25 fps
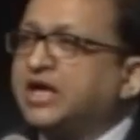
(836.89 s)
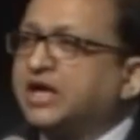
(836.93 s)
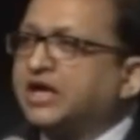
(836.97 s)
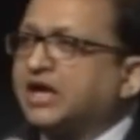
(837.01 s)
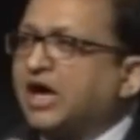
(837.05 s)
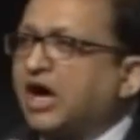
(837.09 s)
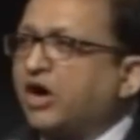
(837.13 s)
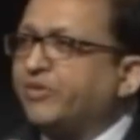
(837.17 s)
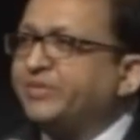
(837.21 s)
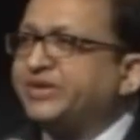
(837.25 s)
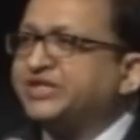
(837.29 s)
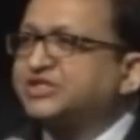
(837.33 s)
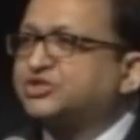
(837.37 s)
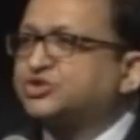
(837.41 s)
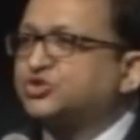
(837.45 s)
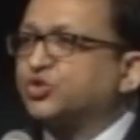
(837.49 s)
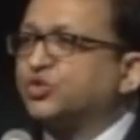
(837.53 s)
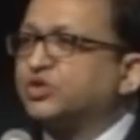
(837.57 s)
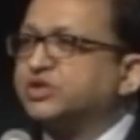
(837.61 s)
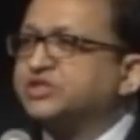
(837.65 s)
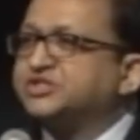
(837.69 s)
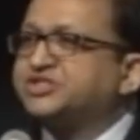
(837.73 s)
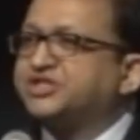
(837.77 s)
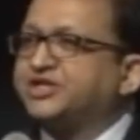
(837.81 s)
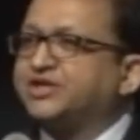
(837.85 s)
how many
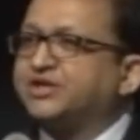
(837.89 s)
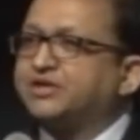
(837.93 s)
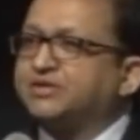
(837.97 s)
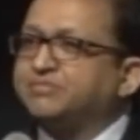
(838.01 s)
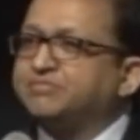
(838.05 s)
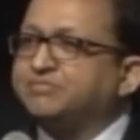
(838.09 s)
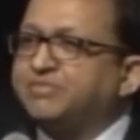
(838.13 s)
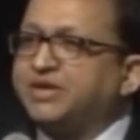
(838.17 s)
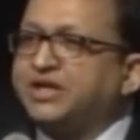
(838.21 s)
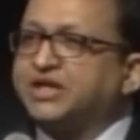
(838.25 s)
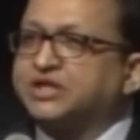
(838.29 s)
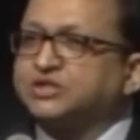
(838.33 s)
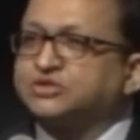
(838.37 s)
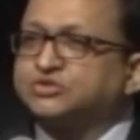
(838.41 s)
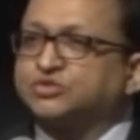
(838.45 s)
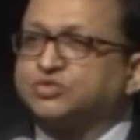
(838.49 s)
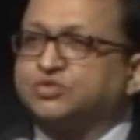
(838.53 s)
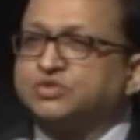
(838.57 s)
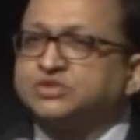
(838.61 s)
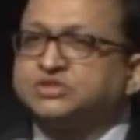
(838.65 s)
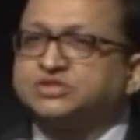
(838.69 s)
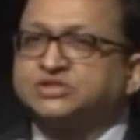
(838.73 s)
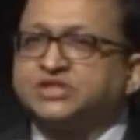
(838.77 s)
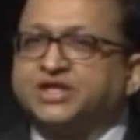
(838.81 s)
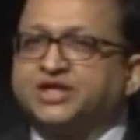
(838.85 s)
students here? Medical
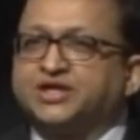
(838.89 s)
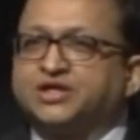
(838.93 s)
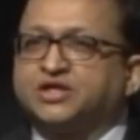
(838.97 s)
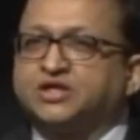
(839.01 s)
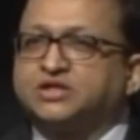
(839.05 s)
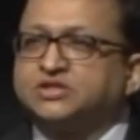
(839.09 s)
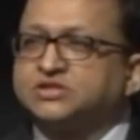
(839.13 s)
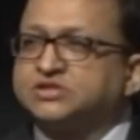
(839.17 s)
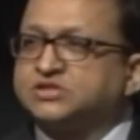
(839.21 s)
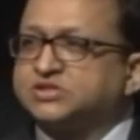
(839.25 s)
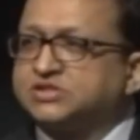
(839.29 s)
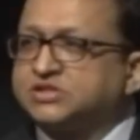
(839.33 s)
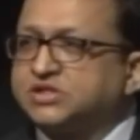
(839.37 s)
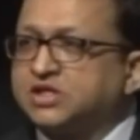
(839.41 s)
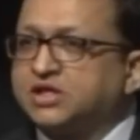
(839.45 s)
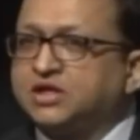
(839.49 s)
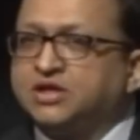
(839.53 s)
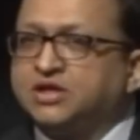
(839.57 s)
students, interns?